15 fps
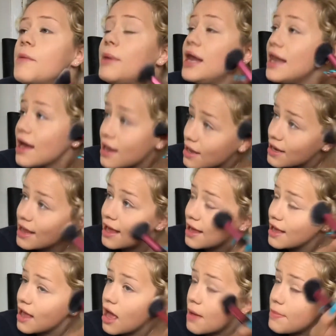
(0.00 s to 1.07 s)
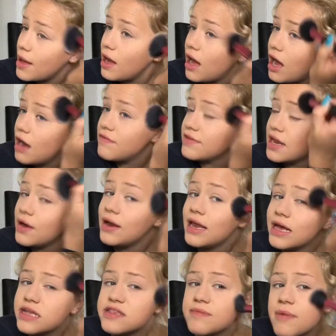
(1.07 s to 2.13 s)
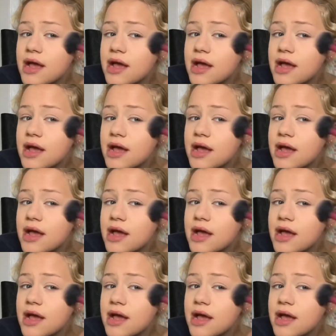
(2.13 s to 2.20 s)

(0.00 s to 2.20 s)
But luckily, about half an hour later,